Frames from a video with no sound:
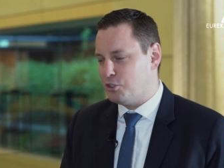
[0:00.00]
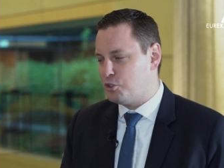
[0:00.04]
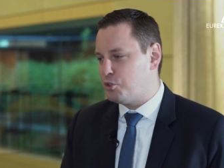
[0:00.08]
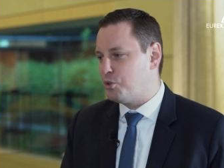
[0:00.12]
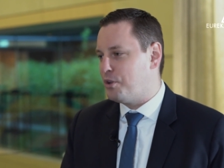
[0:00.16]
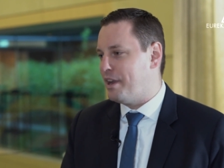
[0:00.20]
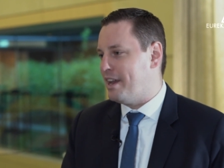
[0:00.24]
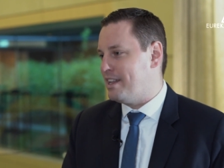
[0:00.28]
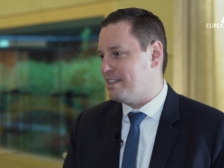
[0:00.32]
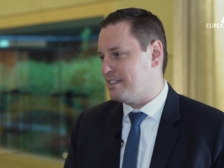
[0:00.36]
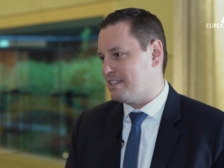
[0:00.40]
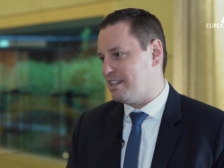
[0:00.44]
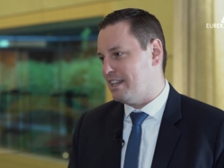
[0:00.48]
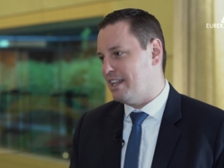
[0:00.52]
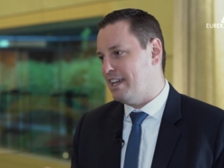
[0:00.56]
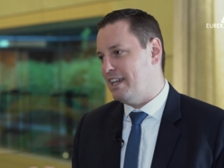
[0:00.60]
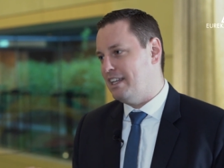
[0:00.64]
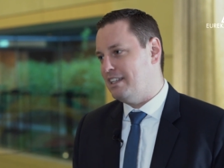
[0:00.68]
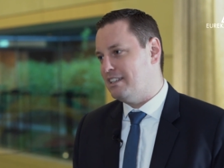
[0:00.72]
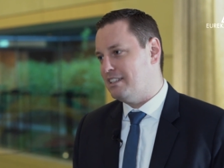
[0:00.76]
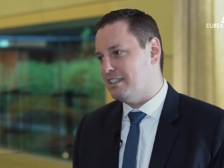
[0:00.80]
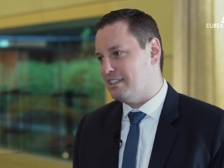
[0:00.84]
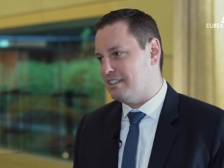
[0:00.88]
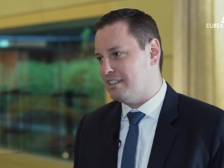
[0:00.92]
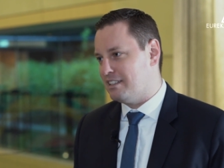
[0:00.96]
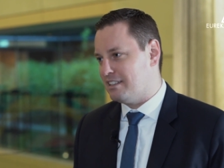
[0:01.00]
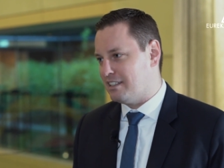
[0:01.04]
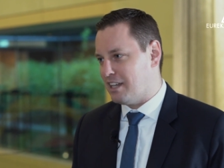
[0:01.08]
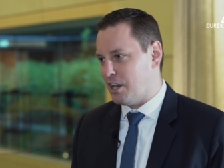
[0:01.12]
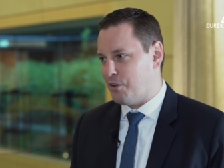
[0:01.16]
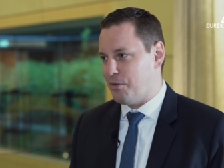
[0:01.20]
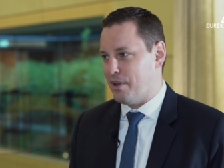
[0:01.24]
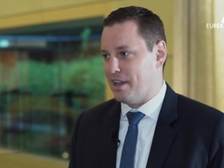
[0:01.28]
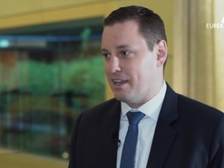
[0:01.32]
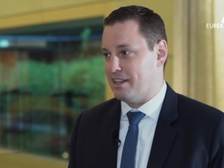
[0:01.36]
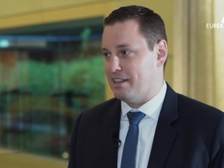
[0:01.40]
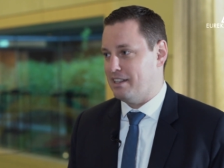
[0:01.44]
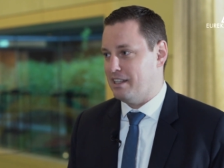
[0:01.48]
translated
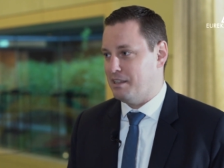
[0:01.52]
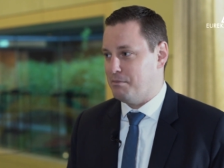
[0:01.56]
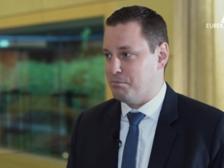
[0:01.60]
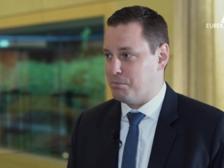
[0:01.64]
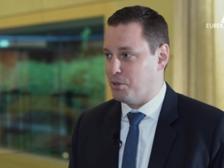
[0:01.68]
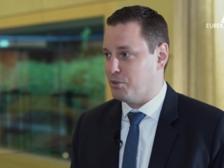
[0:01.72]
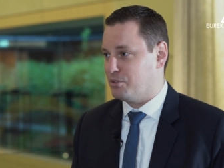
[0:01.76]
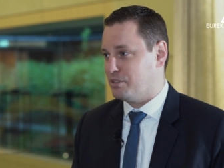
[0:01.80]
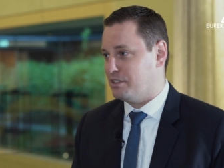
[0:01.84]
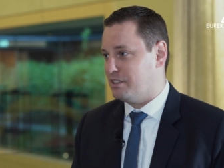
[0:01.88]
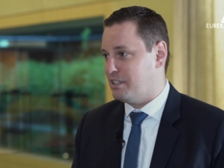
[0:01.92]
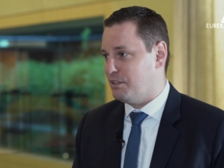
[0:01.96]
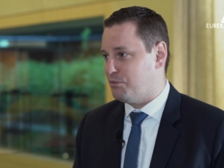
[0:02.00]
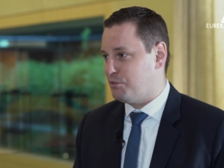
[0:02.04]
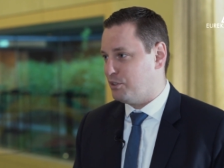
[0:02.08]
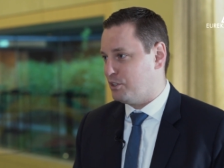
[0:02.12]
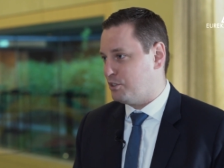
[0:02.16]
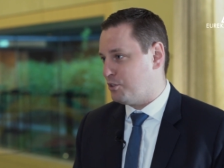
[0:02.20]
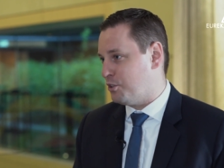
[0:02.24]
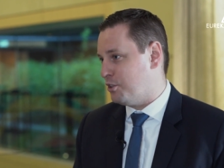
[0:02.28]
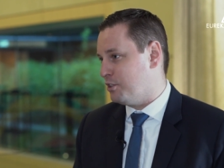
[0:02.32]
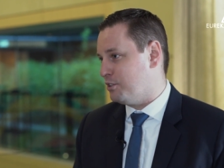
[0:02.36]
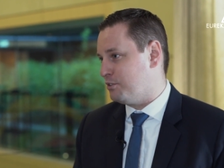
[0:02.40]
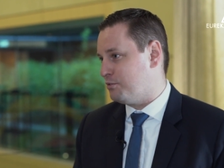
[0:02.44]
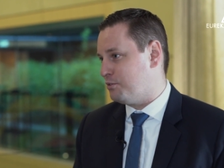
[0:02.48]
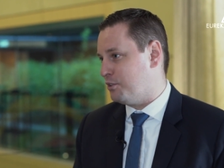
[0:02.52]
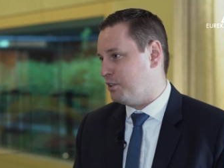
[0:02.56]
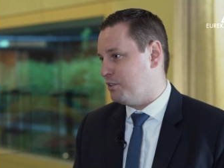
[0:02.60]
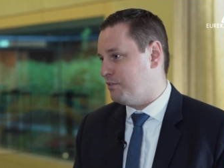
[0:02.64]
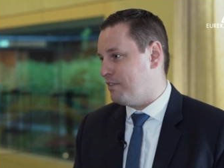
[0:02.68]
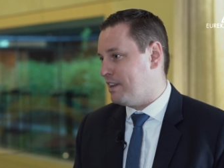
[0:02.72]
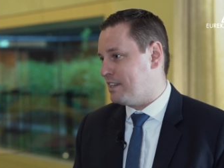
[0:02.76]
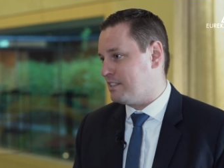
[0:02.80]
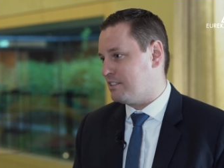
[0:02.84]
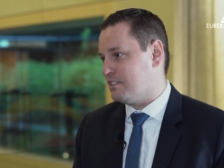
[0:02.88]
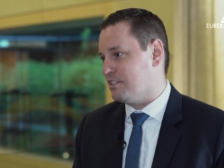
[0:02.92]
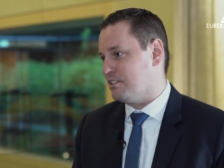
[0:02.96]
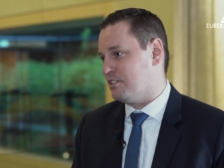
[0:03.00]
directly in positive returns for
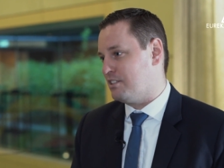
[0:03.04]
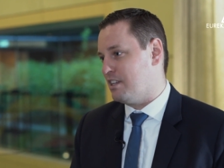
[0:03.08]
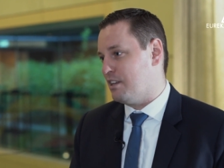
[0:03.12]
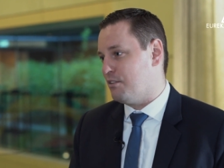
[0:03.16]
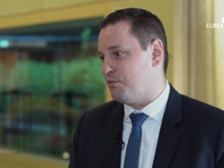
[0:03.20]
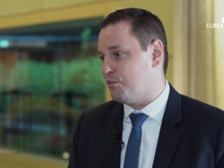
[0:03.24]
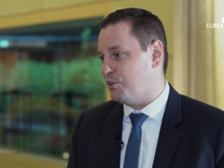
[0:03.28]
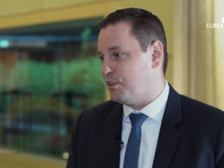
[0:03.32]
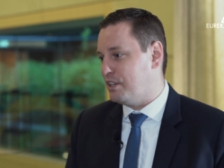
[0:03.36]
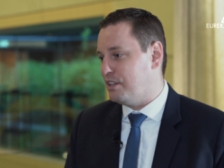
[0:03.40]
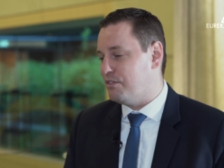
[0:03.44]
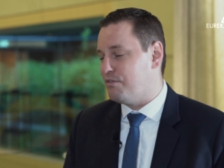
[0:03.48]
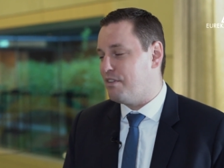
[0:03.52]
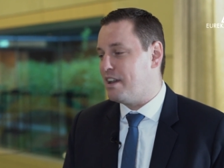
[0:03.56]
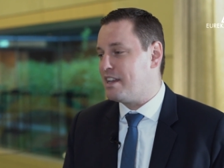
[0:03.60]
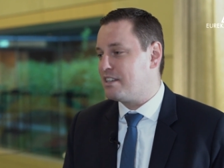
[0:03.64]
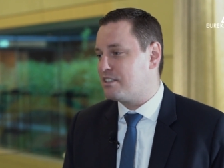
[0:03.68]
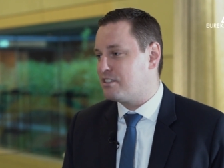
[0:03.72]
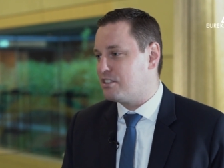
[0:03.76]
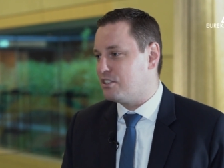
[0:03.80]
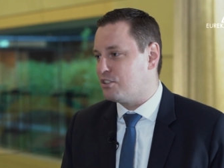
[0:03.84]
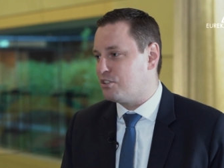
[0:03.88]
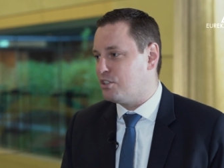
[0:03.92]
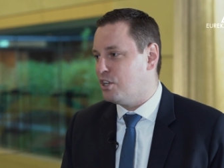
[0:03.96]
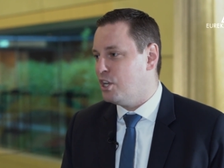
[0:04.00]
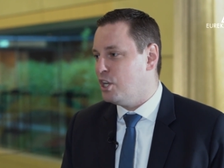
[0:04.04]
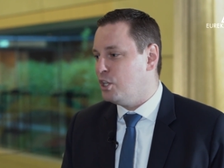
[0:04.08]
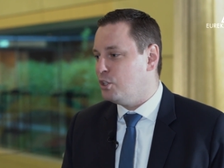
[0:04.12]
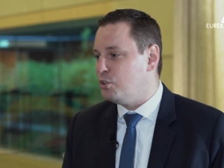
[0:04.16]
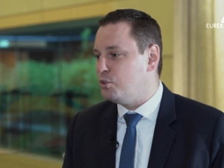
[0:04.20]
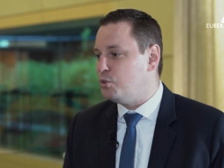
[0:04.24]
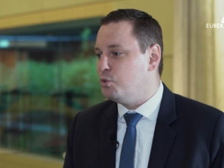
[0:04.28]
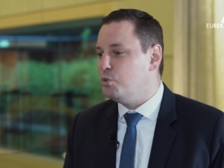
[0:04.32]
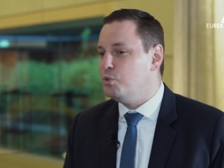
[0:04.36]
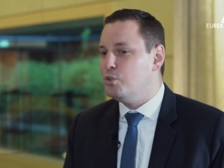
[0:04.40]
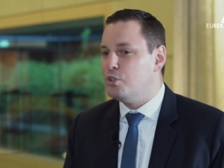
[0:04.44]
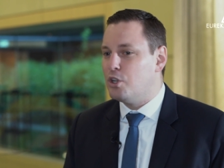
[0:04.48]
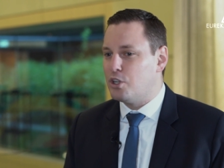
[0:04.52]
investors. Therefore, mm. investors
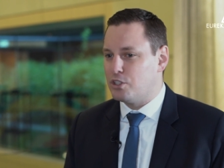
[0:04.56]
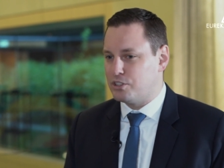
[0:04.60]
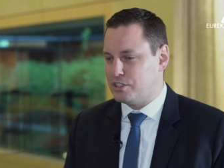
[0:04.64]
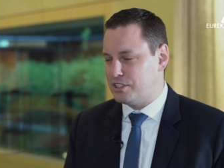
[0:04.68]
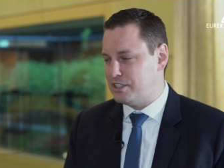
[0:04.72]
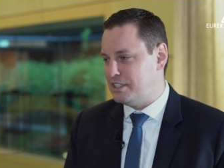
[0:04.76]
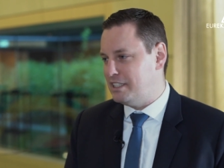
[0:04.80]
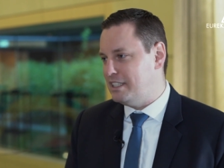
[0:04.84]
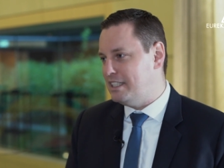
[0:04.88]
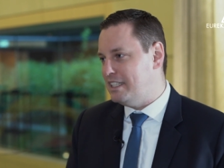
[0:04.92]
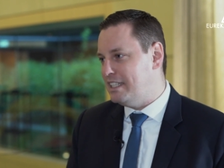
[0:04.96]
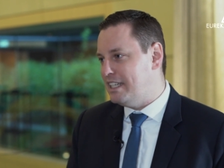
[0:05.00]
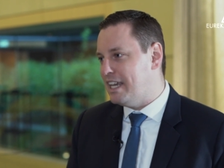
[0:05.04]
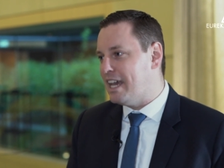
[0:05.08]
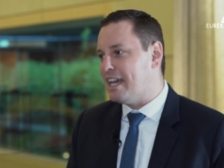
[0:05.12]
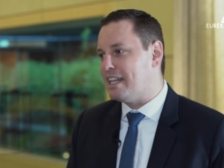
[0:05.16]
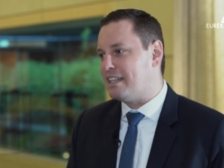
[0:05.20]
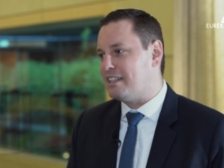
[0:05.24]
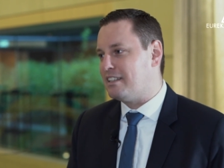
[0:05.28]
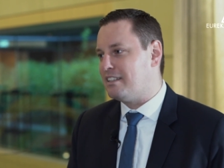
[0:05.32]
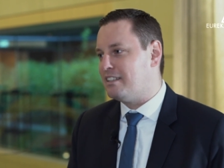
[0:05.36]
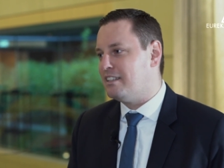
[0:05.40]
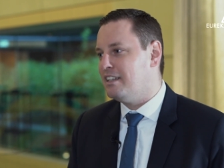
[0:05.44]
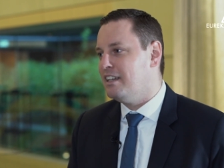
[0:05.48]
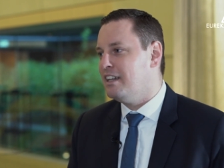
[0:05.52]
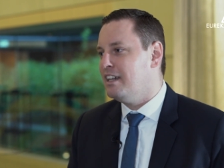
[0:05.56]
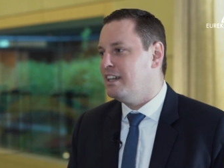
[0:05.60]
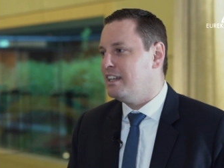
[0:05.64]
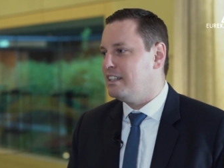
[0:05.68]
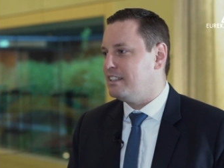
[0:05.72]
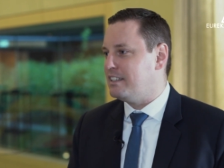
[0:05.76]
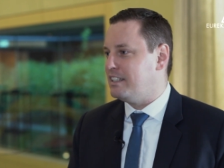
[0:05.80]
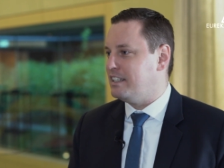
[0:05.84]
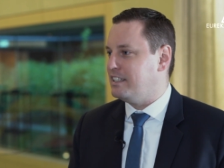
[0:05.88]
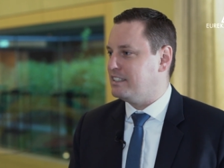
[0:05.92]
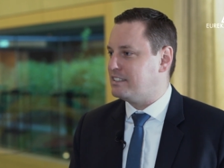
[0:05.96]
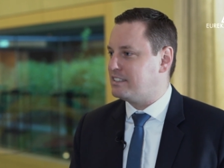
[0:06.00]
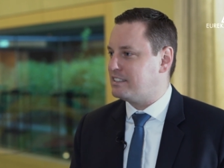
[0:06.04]
do not see yet
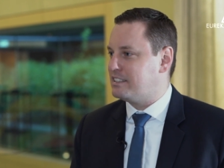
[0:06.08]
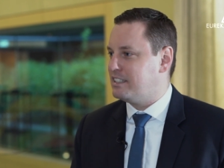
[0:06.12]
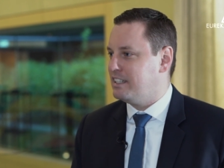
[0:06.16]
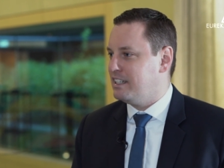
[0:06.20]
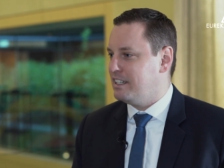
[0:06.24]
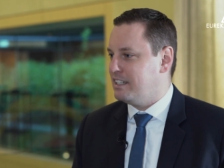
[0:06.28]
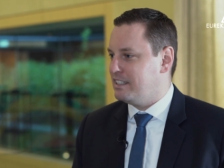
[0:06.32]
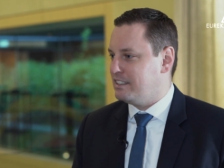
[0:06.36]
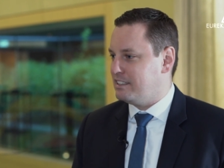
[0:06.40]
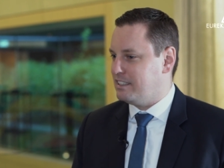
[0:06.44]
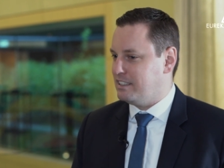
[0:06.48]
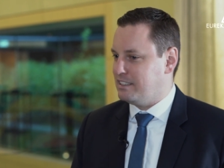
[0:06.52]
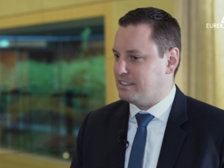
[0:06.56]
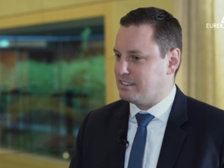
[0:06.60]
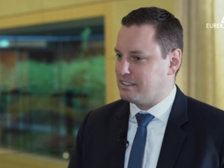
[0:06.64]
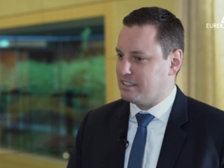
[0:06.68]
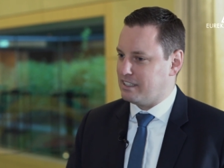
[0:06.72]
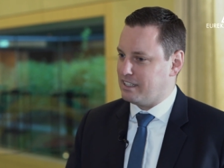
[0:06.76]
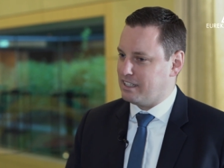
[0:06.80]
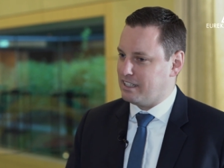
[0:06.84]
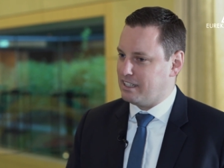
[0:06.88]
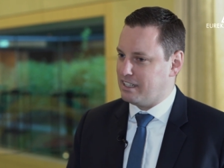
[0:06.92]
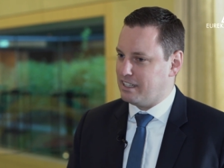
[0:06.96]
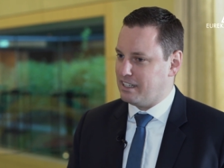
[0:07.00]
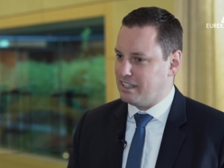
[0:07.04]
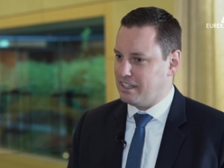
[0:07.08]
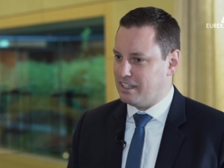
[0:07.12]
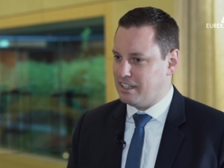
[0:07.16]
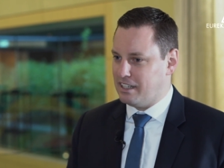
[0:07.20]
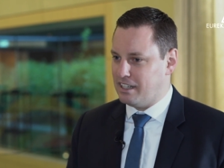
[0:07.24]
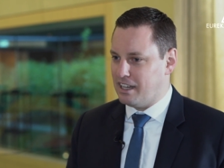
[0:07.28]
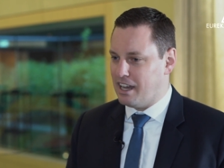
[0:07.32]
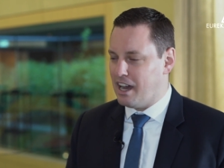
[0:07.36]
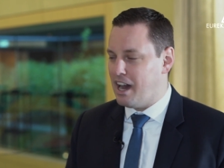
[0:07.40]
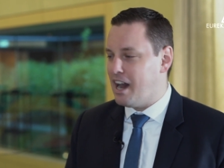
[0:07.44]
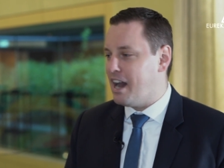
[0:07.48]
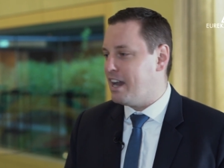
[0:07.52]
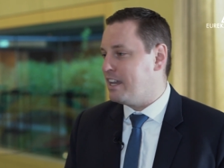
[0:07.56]
this, this uh,
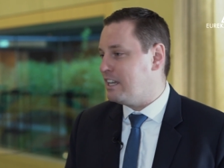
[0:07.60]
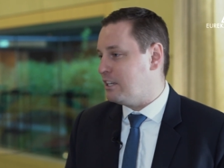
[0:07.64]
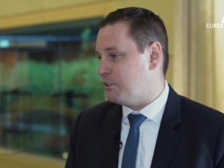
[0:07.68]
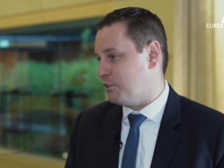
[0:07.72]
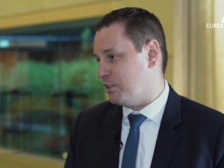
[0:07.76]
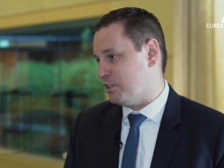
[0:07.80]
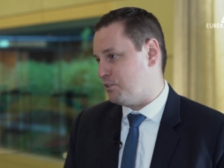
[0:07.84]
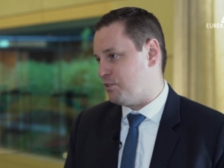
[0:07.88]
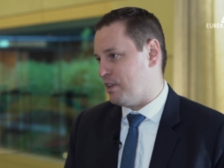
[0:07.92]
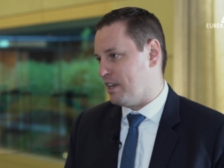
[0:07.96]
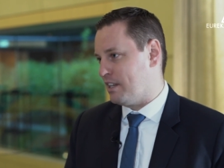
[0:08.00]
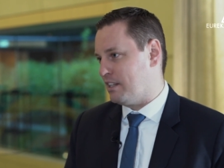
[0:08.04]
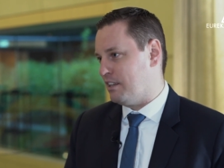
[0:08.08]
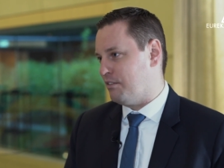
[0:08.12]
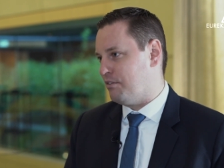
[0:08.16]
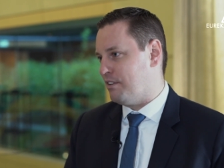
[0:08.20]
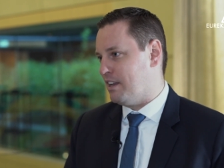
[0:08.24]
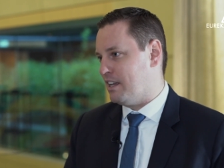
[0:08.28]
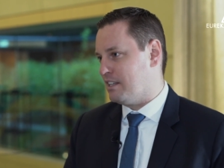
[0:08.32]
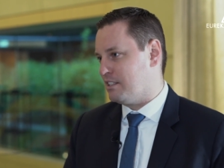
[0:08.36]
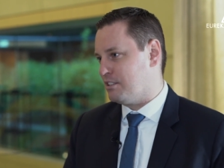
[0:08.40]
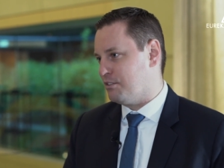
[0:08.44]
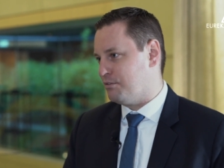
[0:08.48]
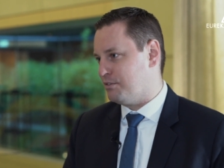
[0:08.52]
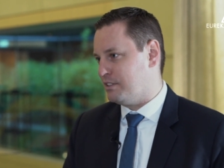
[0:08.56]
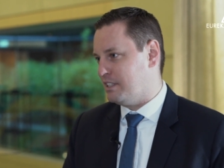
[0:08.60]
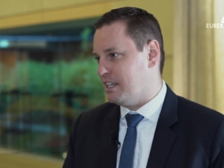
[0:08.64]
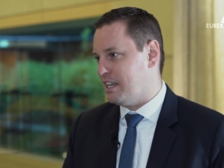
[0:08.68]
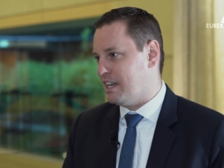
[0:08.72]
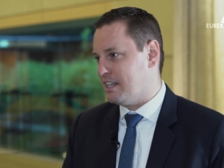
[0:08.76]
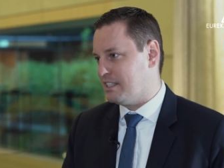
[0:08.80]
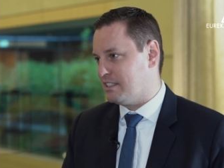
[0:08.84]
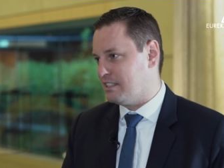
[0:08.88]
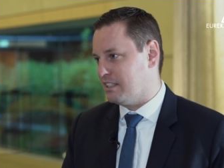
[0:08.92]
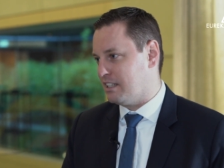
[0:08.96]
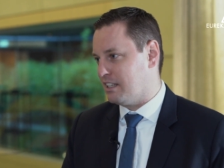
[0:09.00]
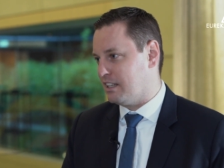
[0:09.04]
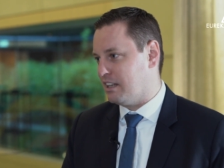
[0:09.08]
higher attractiveness of the
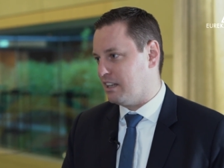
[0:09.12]
asset